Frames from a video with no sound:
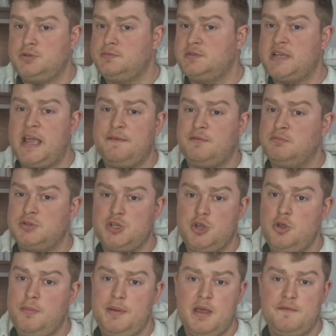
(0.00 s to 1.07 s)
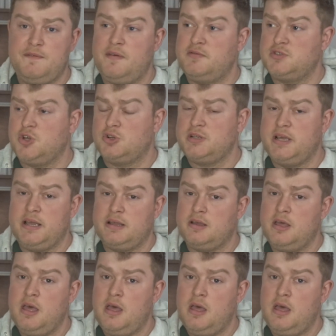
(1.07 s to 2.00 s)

Say from Dubia, Vivzotic.